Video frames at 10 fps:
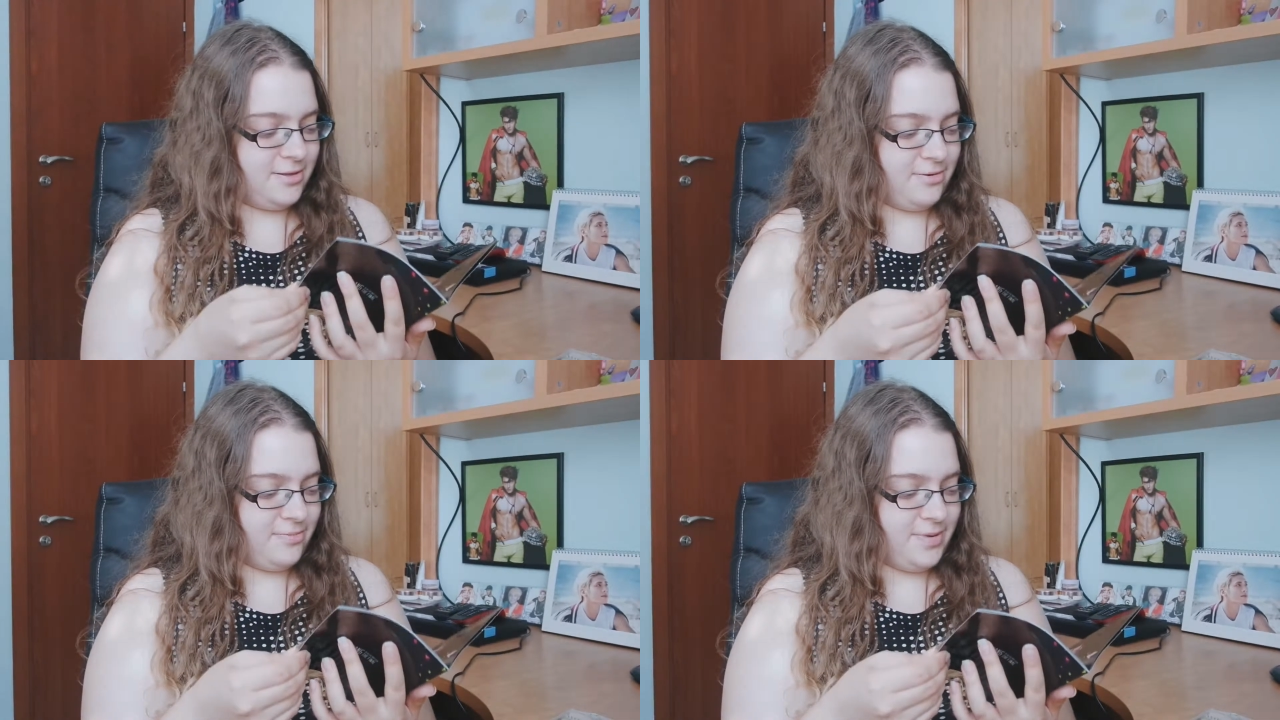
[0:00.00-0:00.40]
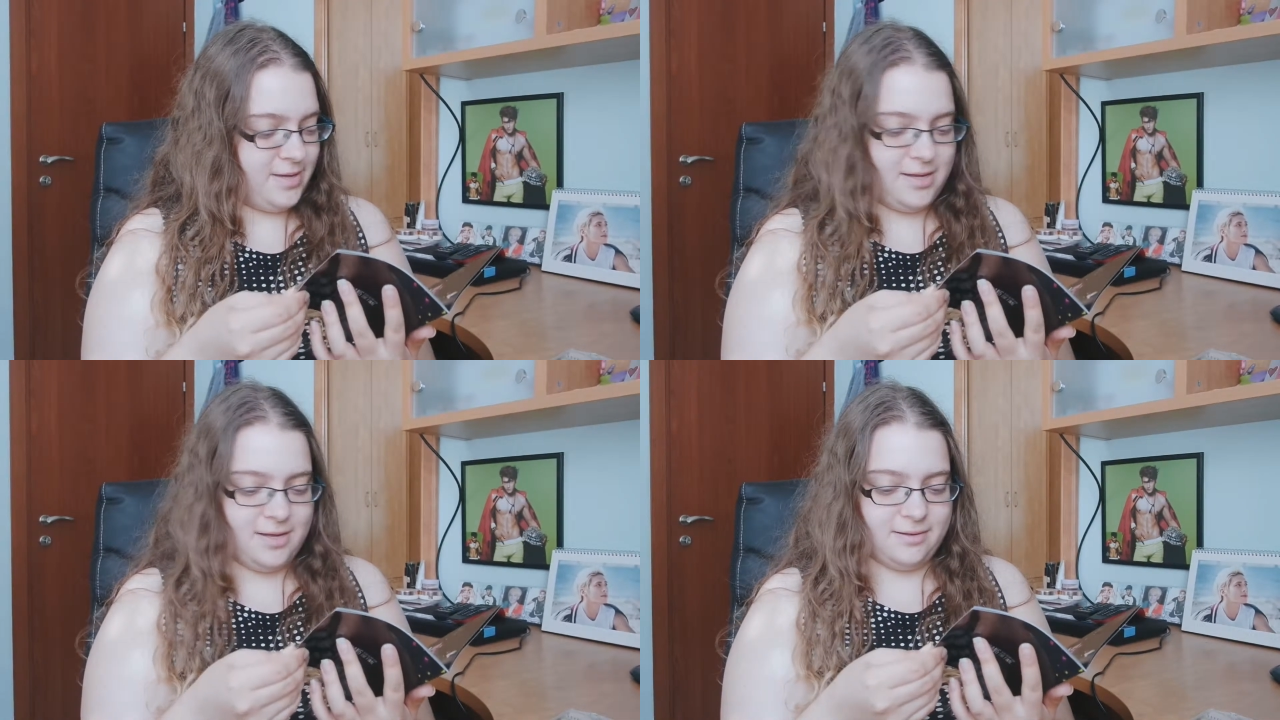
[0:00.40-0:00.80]
TOP
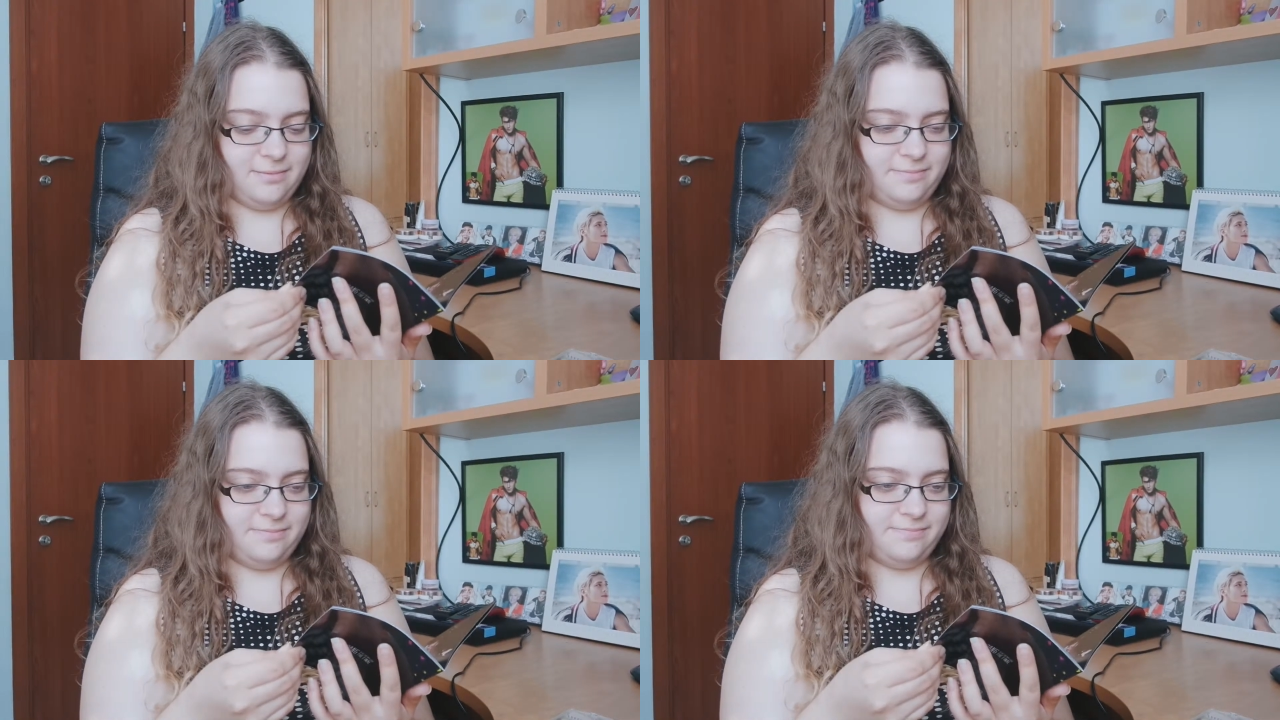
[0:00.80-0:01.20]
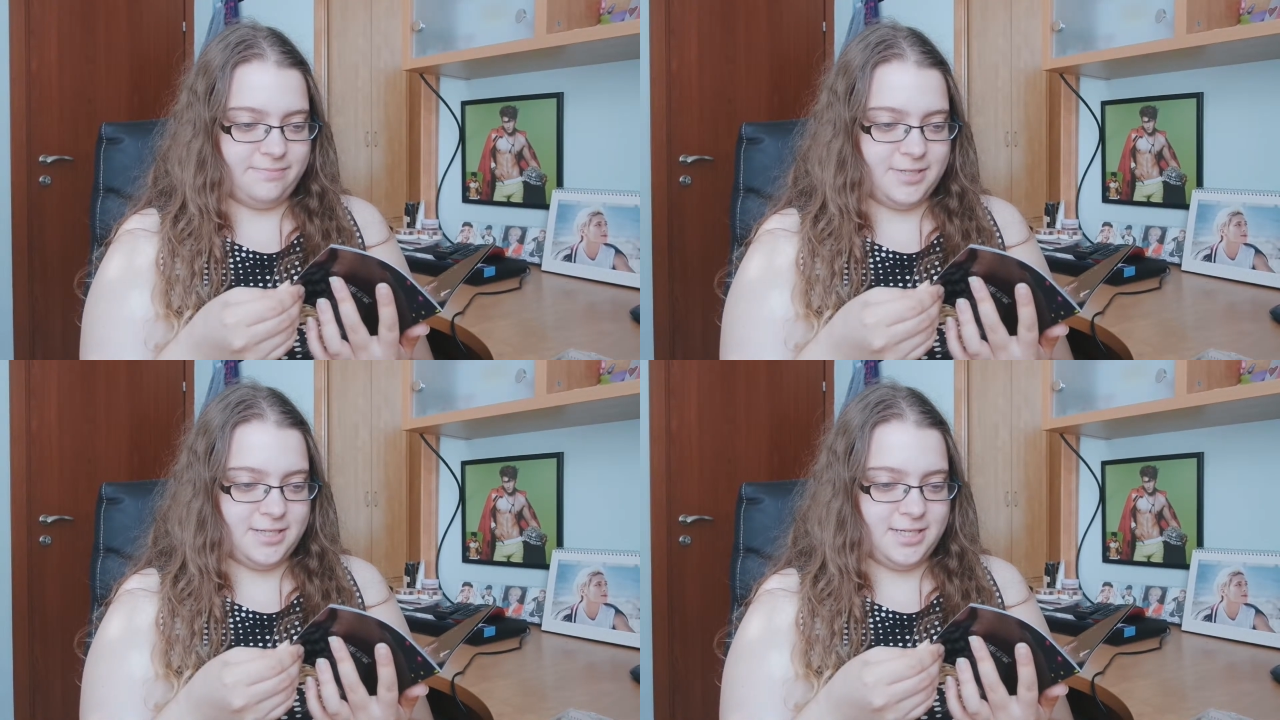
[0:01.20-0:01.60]
and
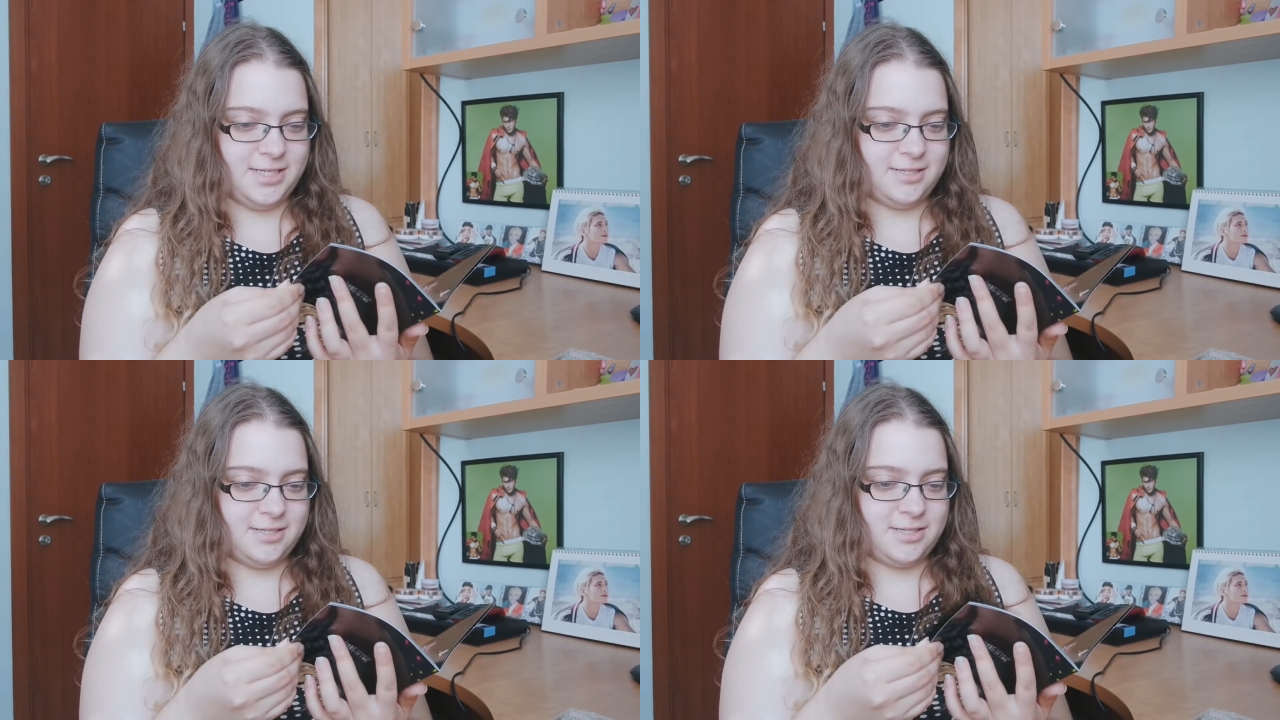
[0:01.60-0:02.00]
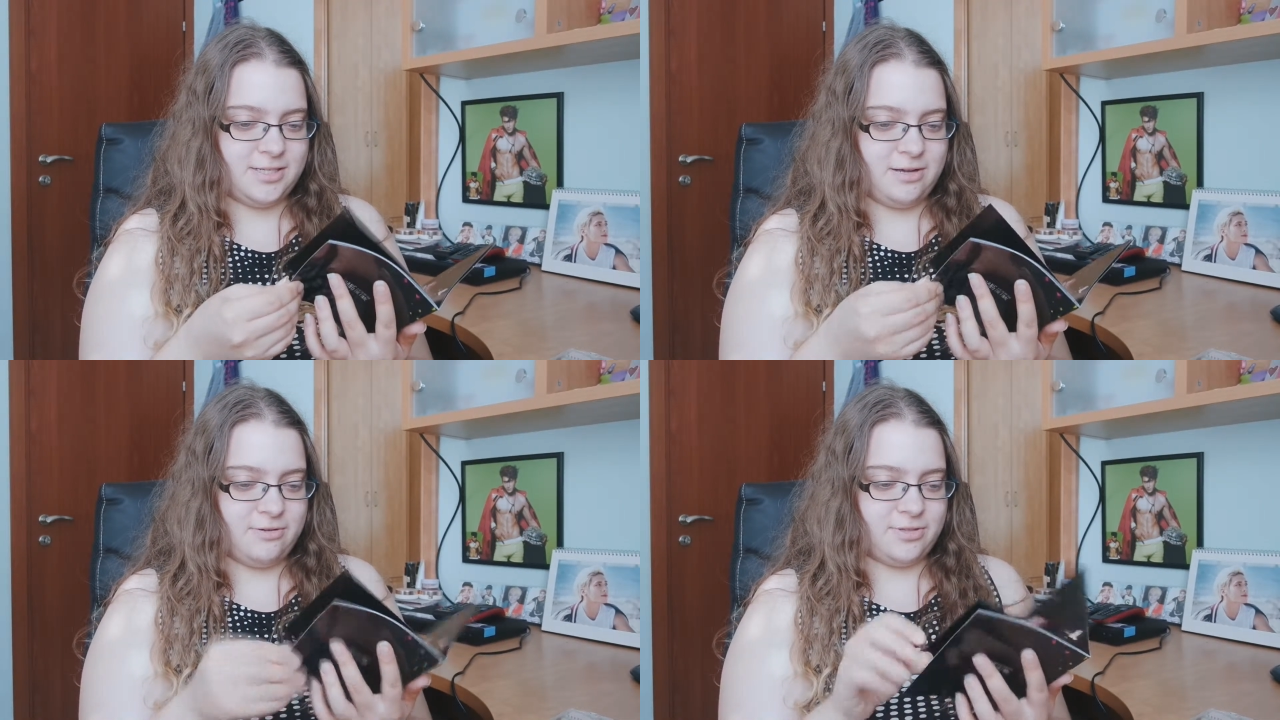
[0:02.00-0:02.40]
GD.
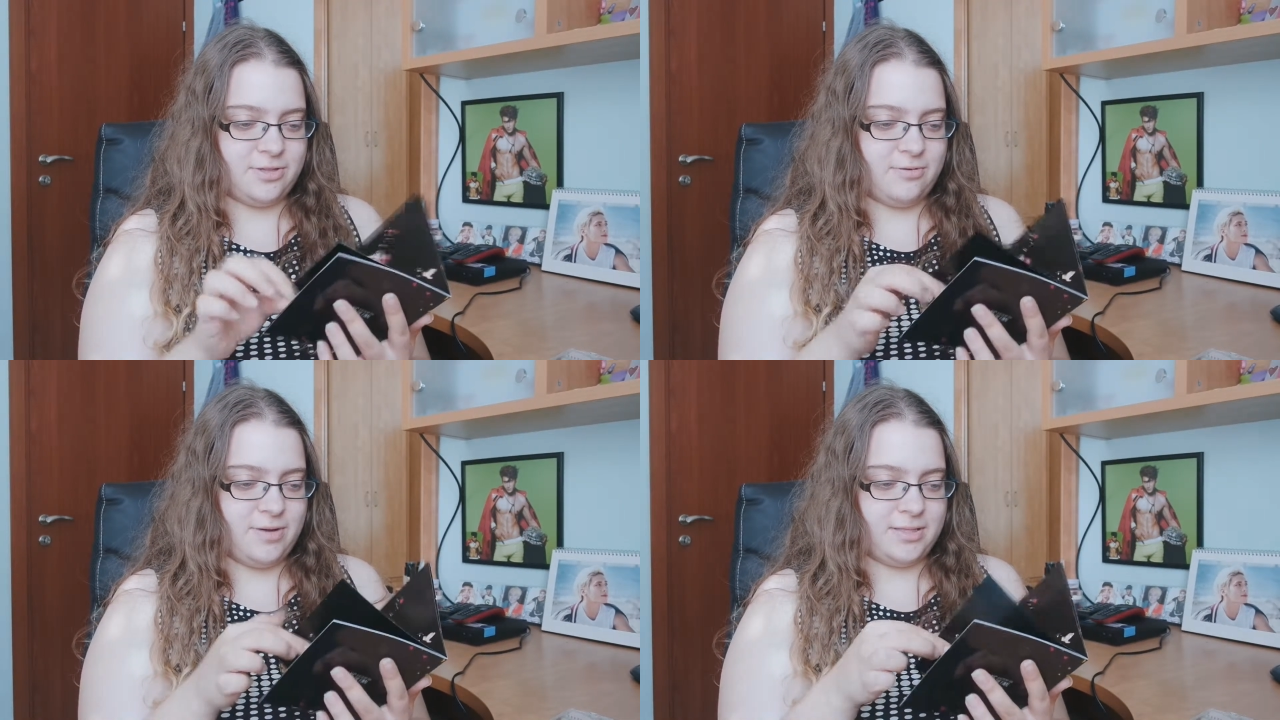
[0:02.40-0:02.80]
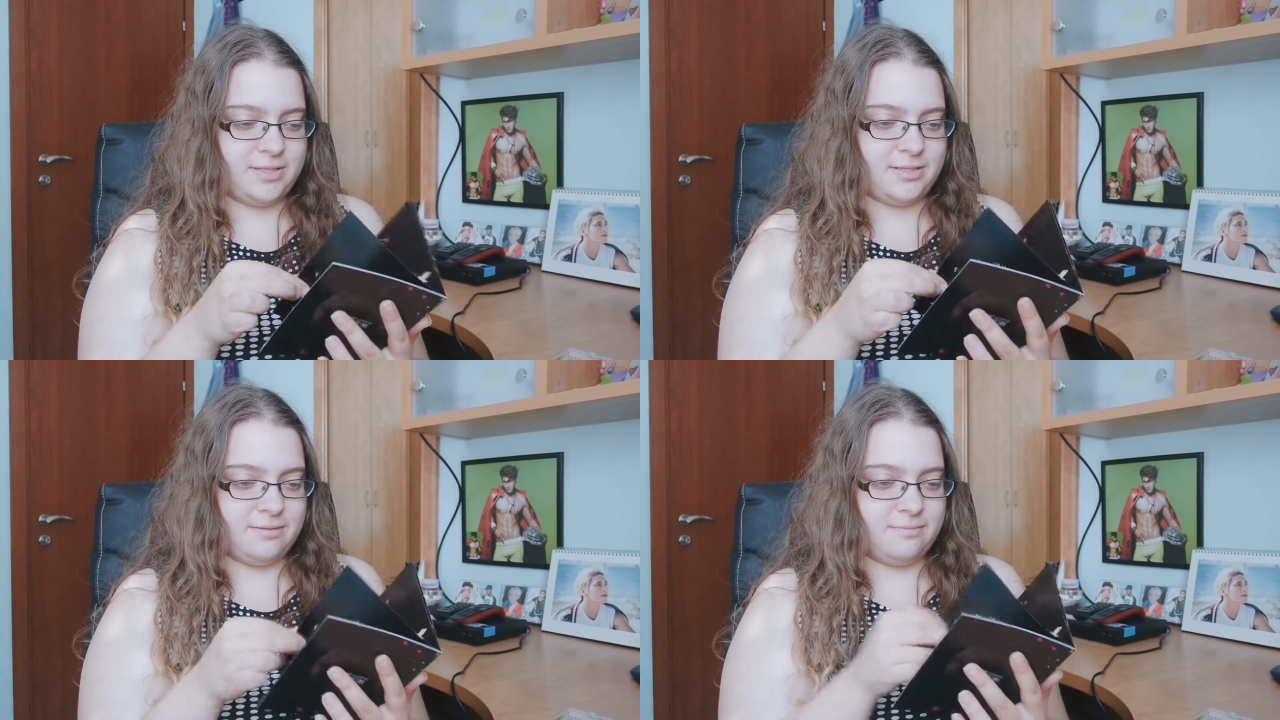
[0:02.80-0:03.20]
So so
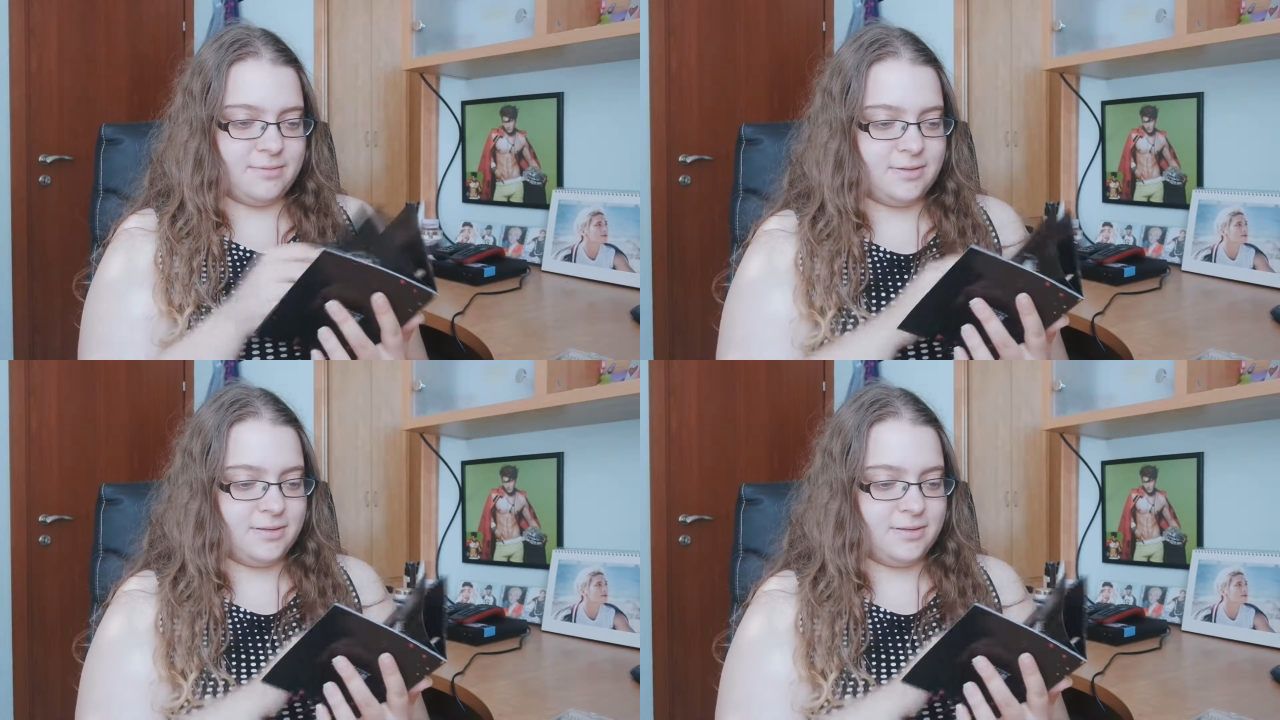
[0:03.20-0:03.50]
handsome.